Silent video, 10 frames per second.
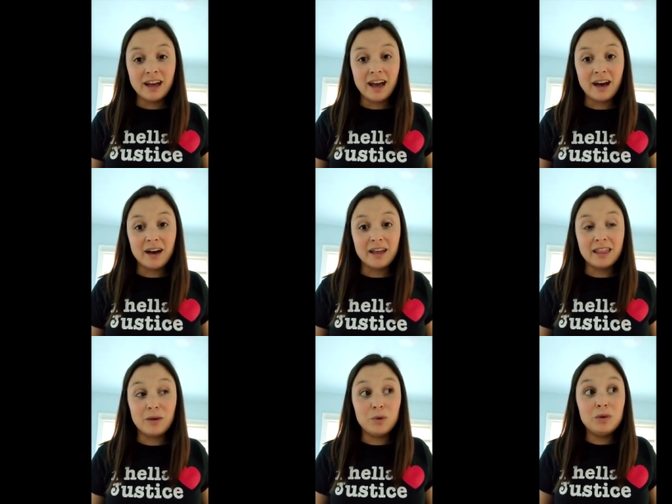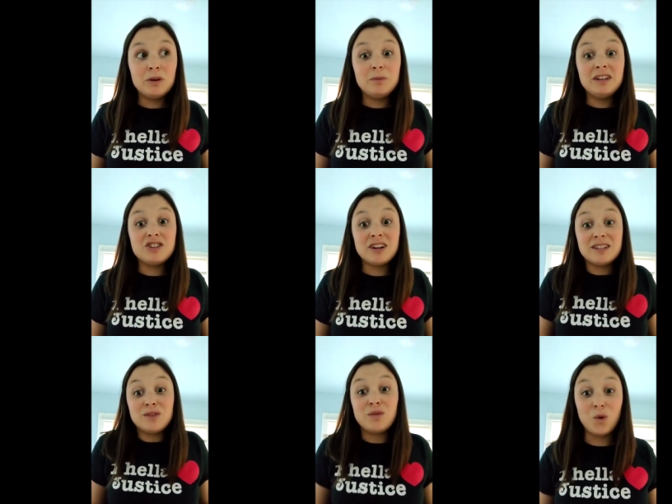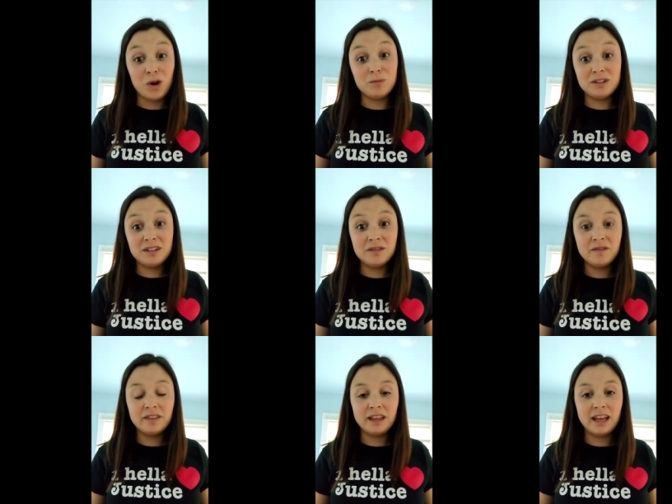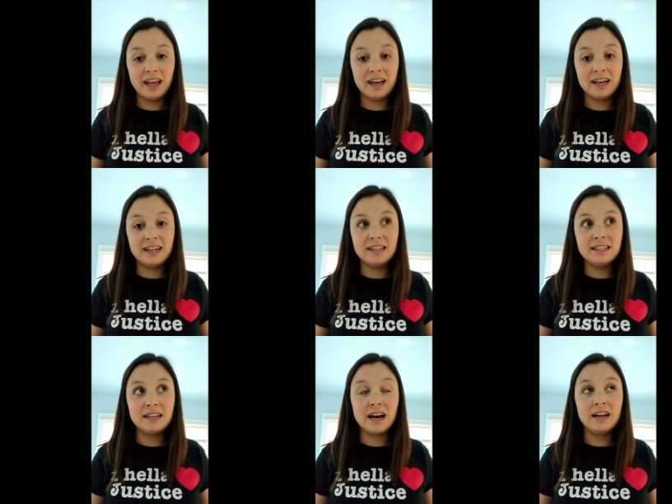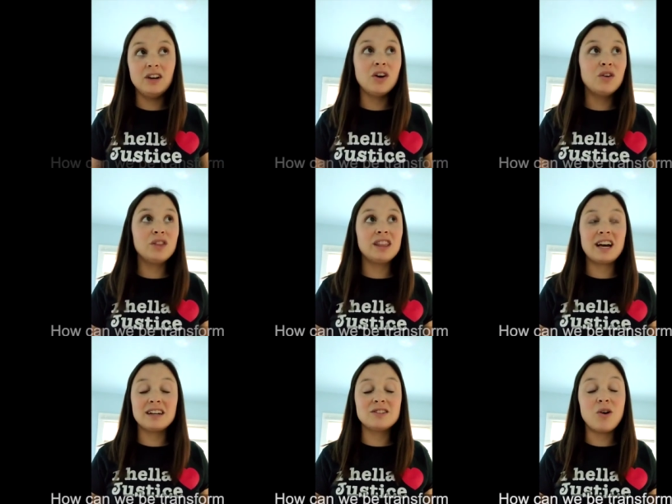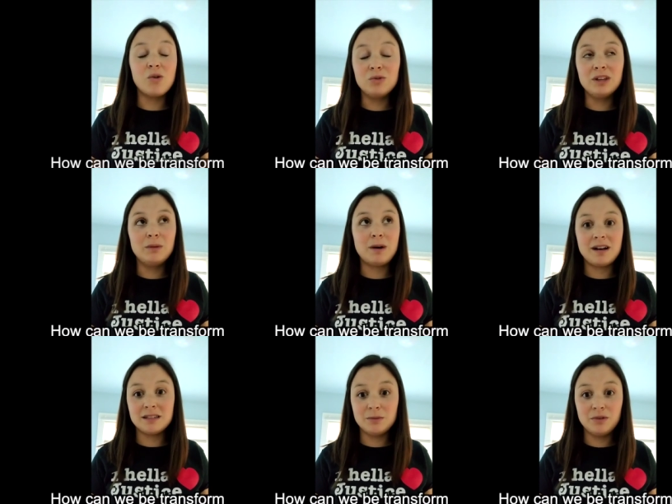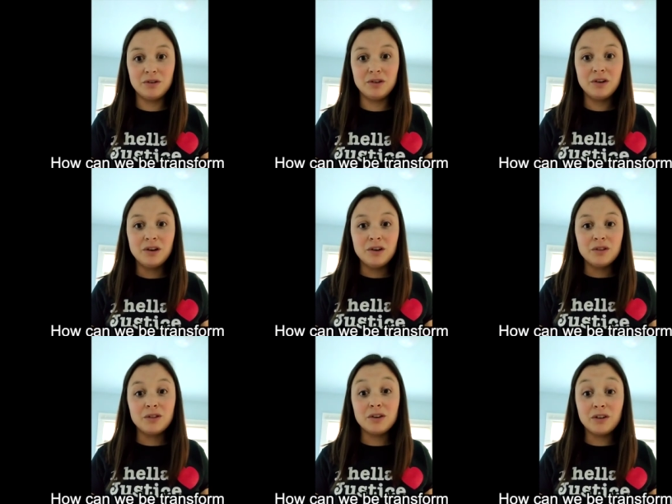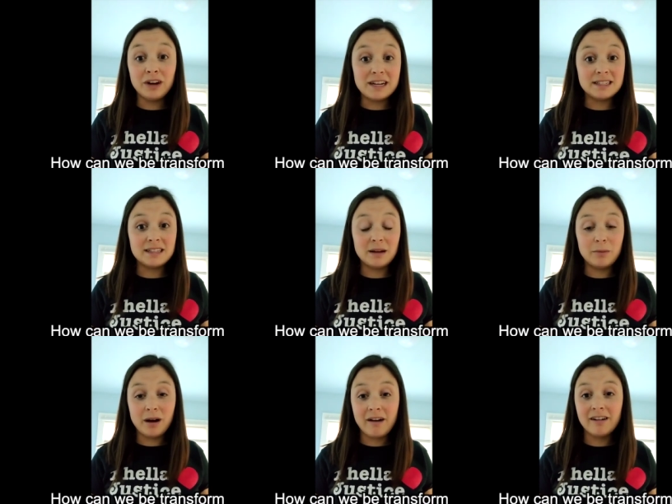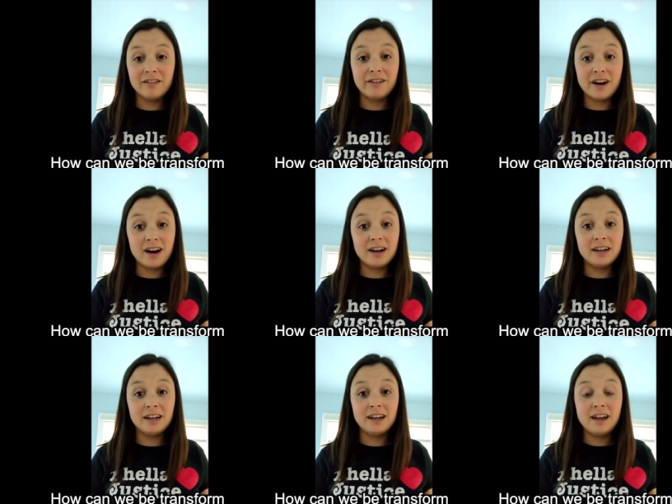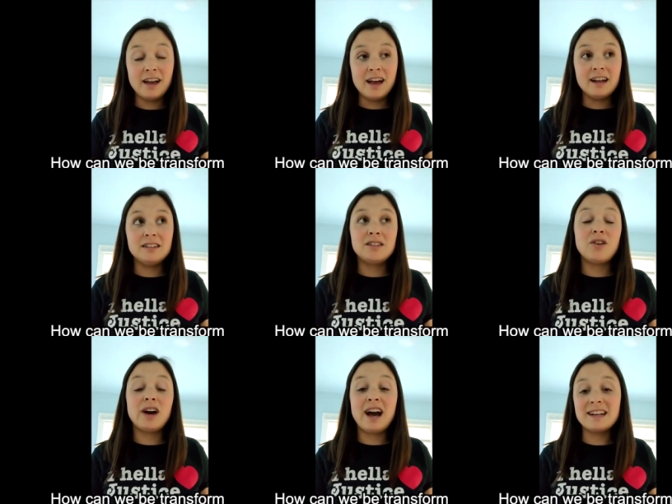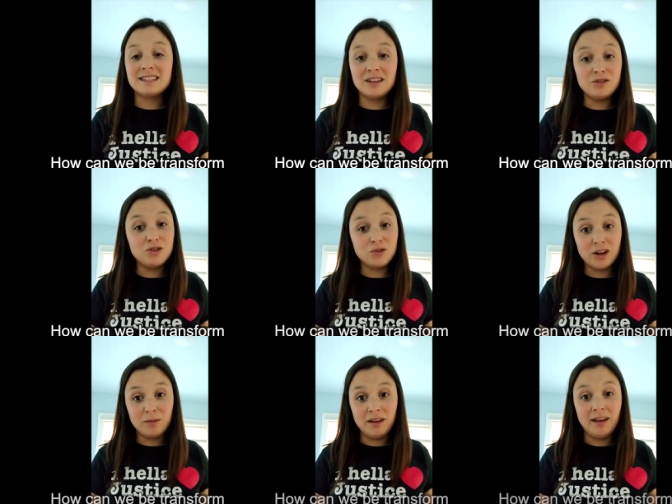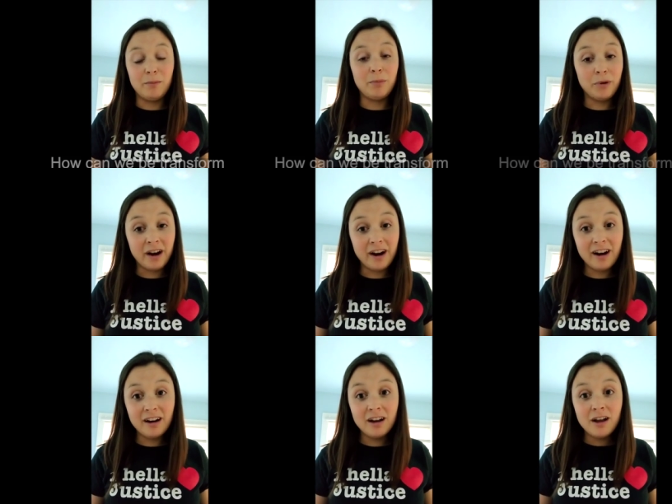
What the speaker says: that we would be transformed. And I know that that is only possible through the grace and power of God. And so I ask that you join me in prayer